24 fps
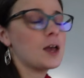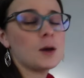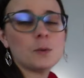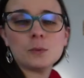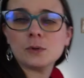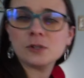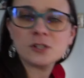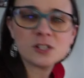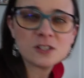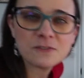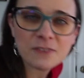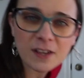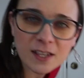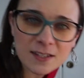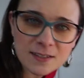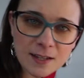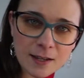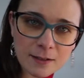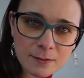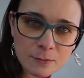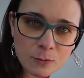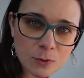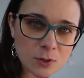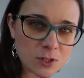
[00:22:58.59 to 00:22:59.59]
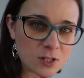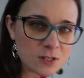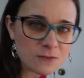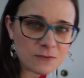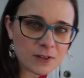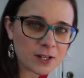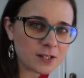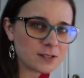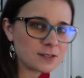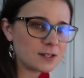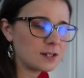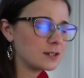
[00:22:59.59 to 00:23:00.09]
We'll just fix it. We'll just
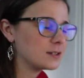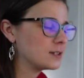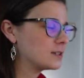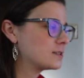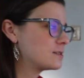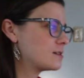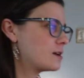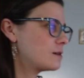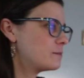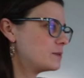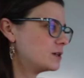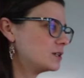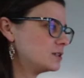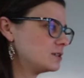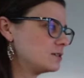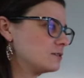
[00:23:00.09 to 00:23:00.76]
fix it. It's not a big